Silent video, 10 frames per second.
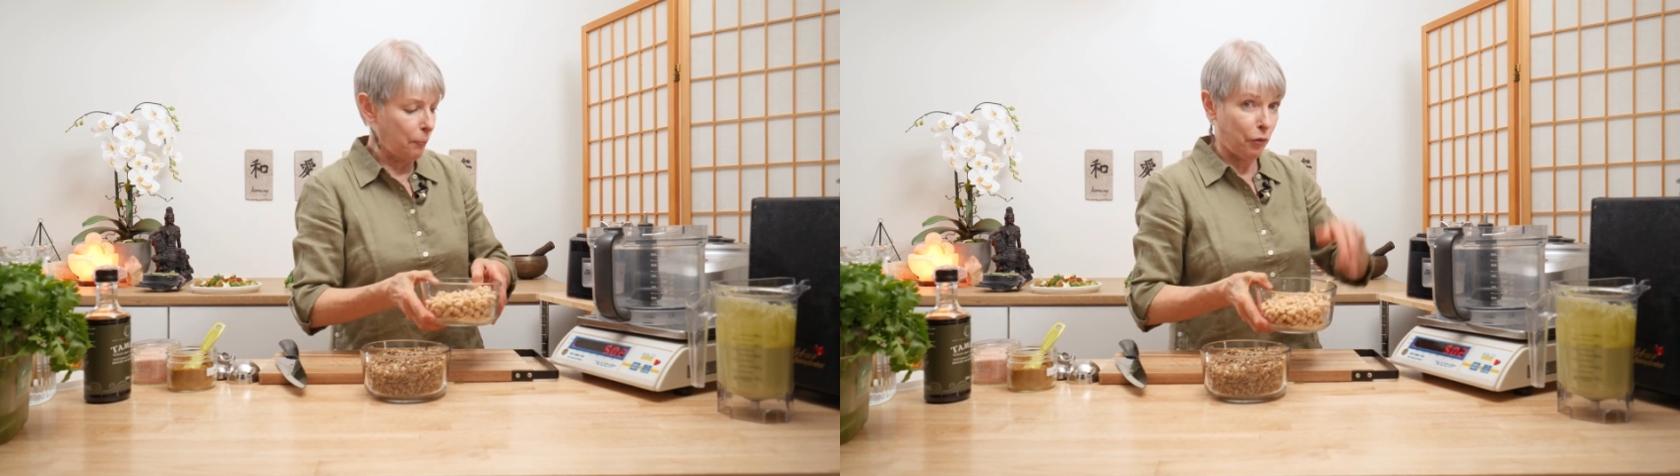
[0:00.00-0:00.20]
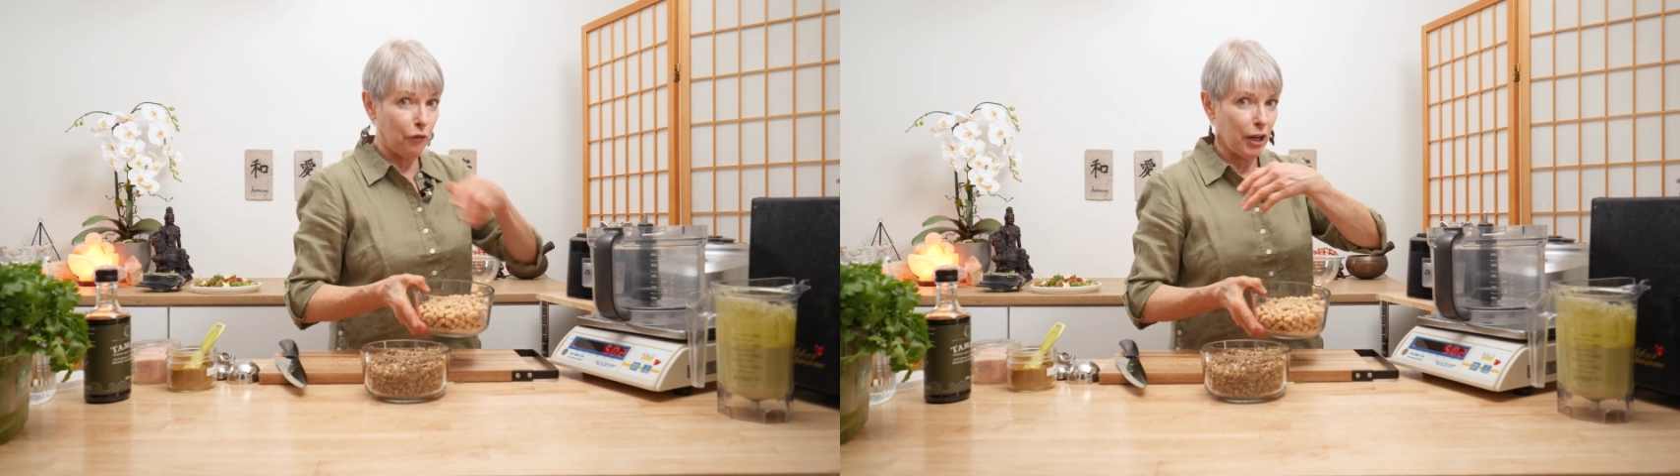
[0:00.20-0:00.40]

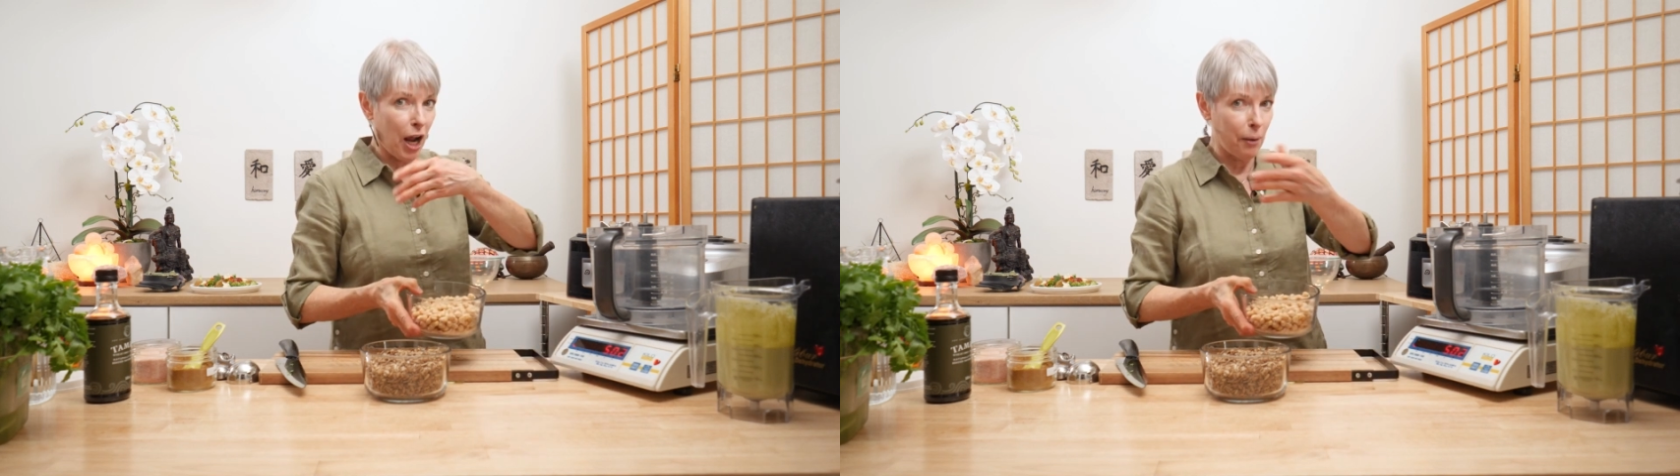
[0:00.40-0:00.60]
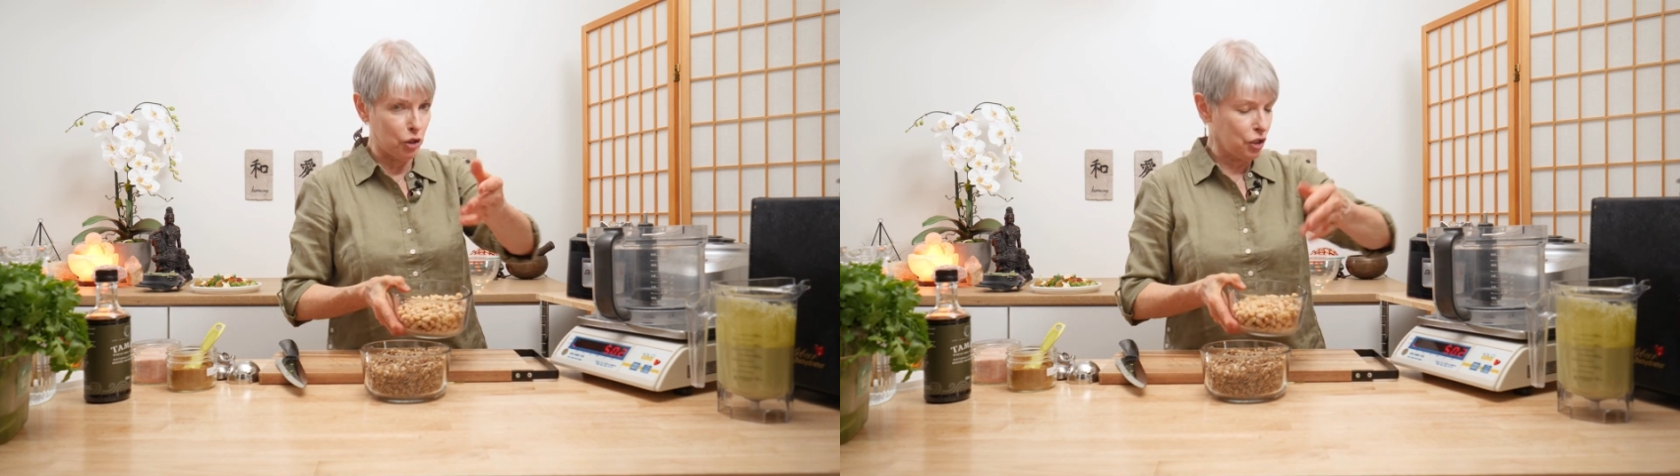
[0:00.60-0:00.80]
But for
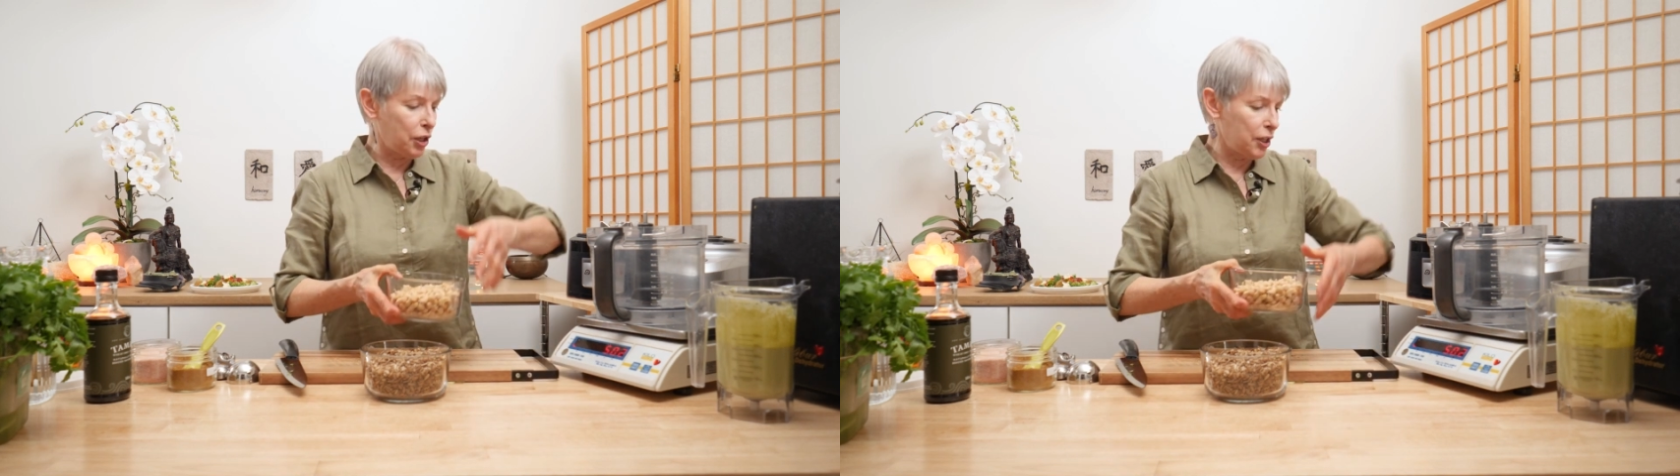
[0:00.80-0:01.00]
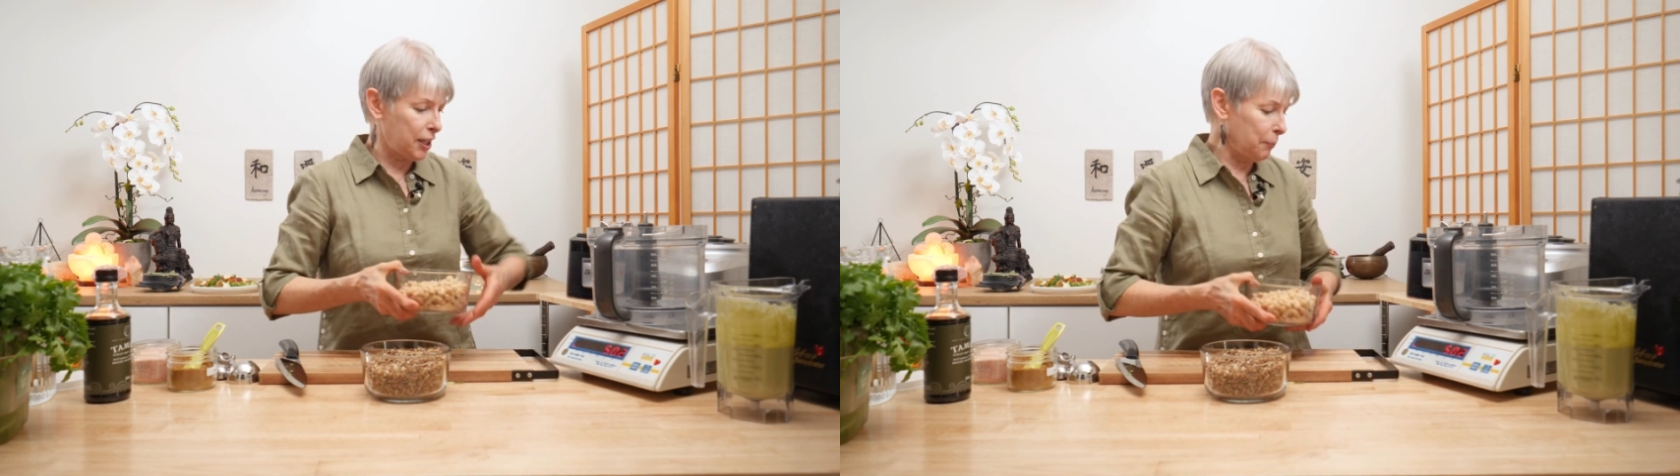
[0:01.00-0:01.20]
now, I'm just
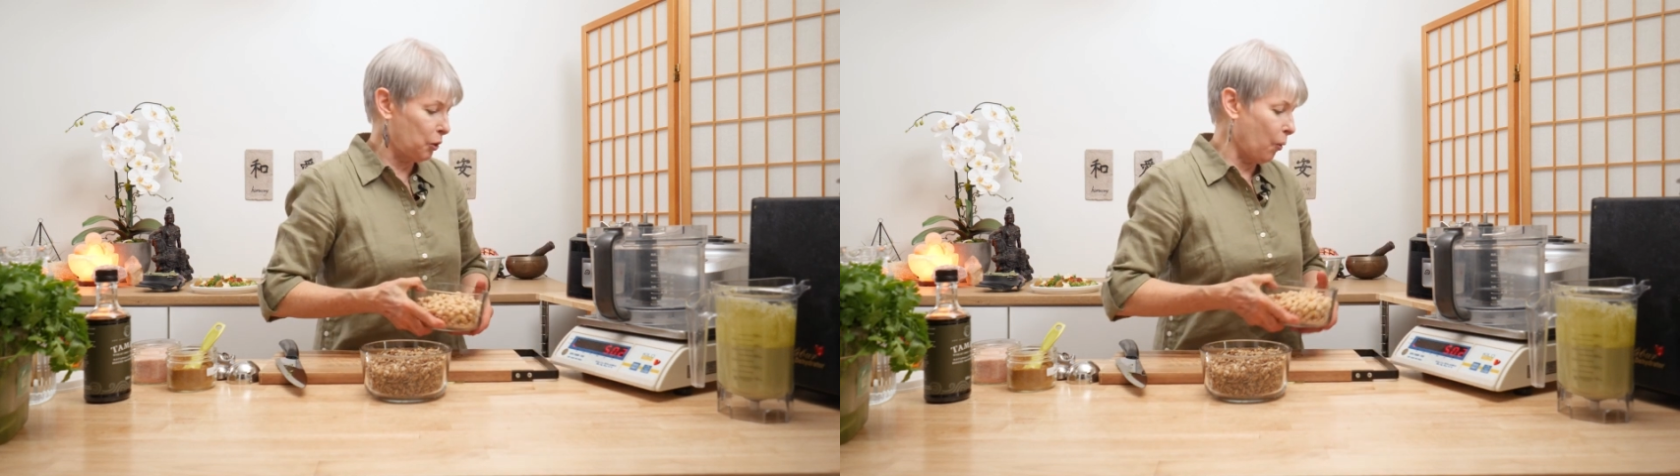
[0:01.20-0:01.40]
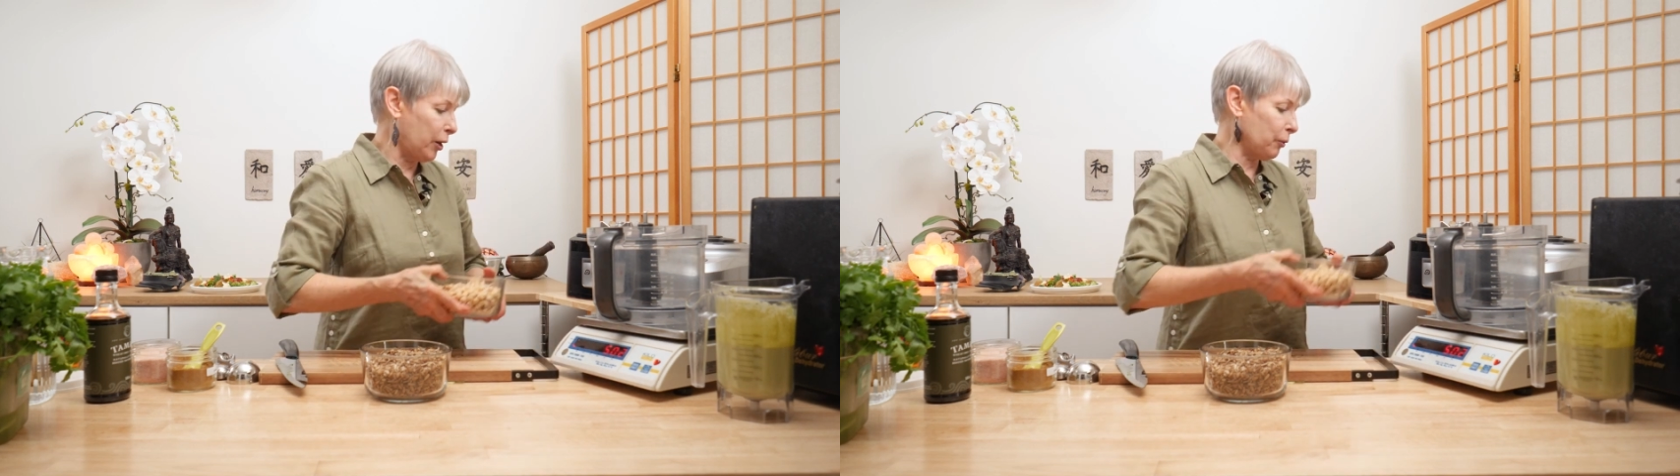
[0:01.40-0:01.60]
going to keep
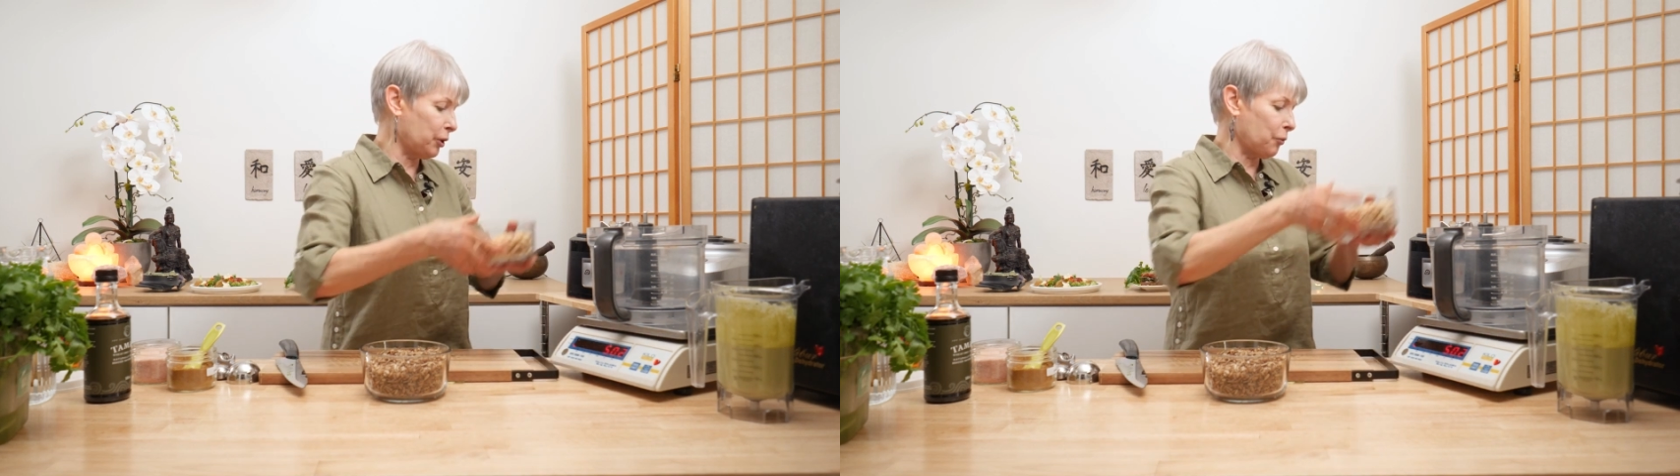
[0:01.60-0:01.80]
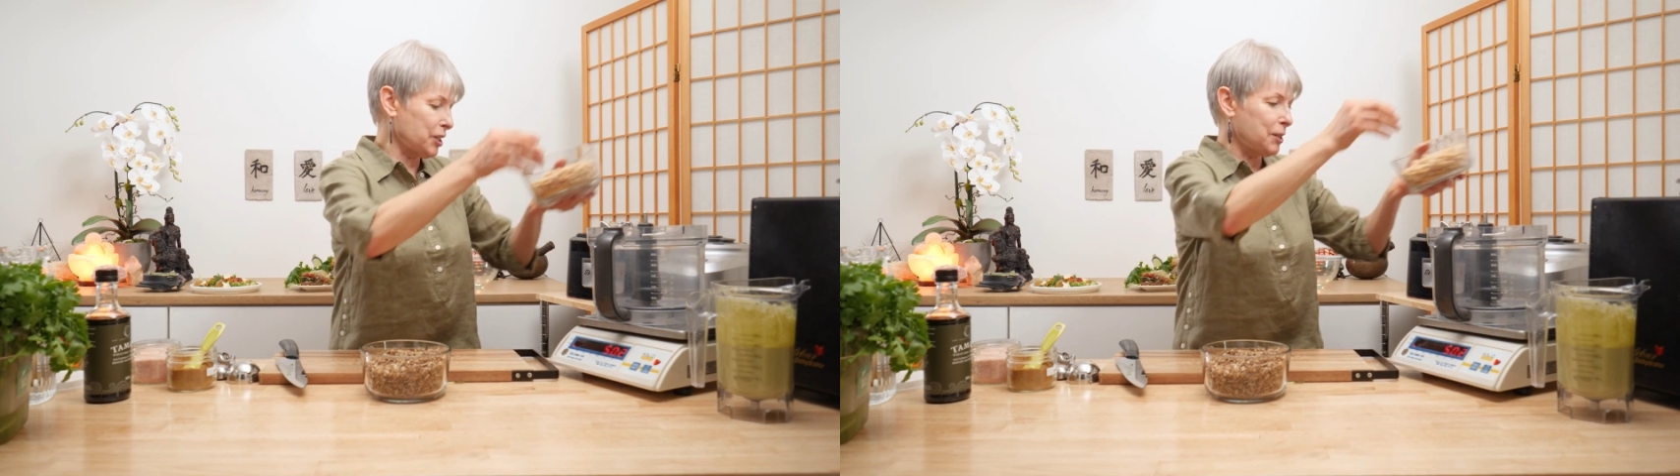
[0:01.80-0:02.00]
going with
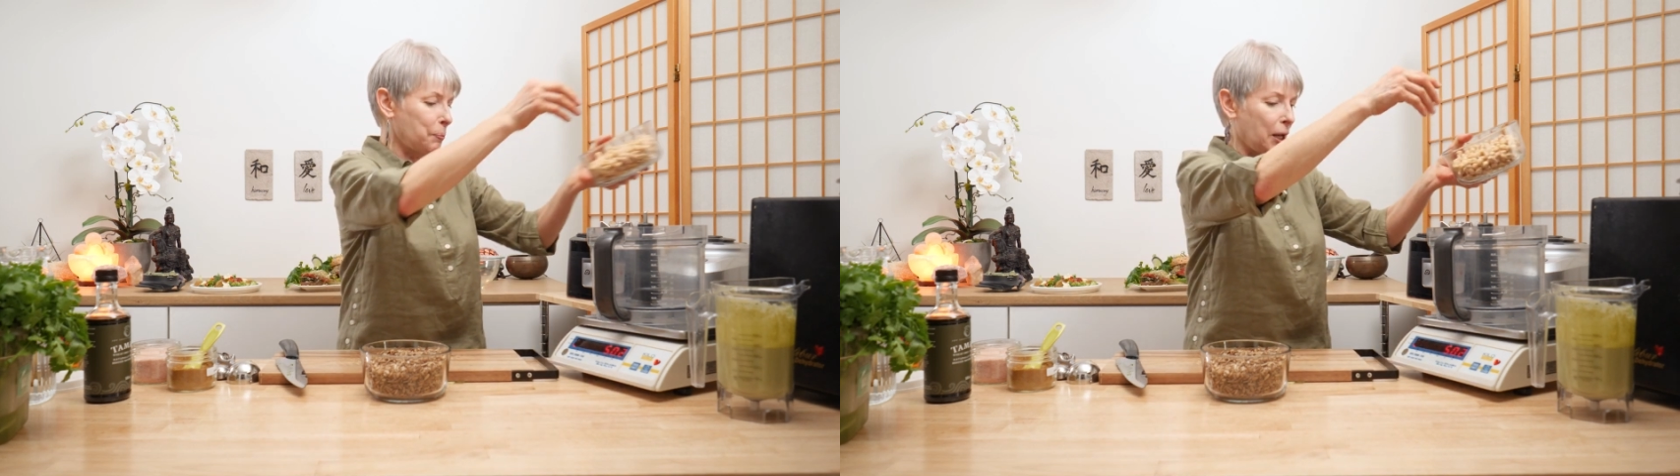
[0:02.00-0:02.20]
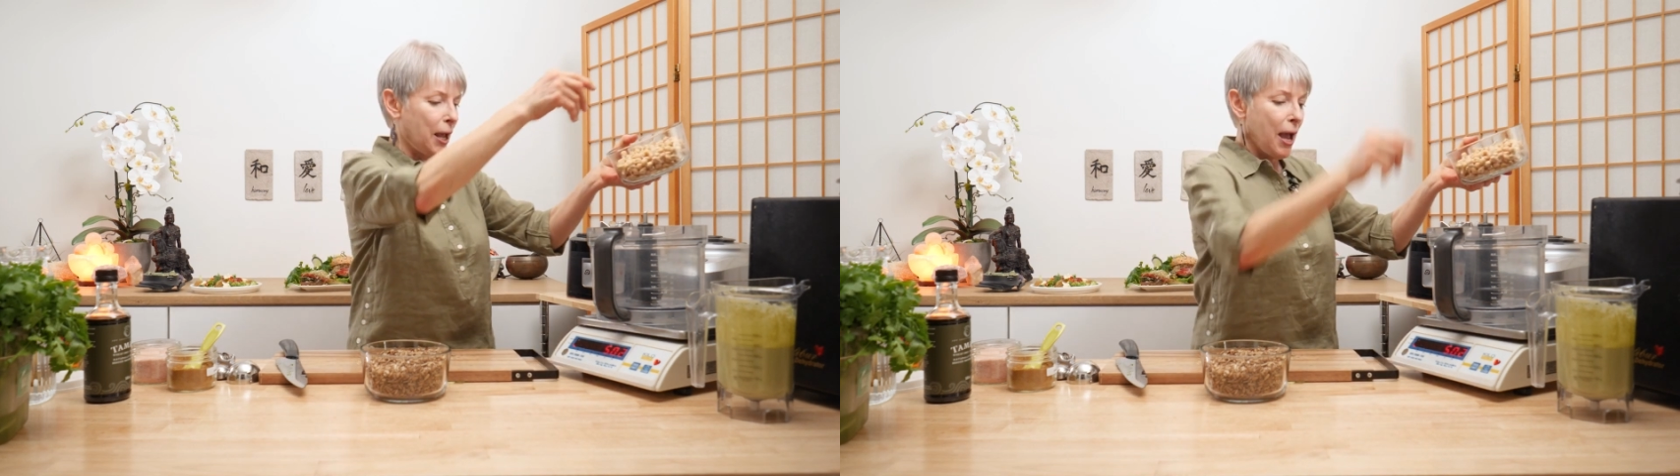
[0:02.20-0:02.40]
the recipe.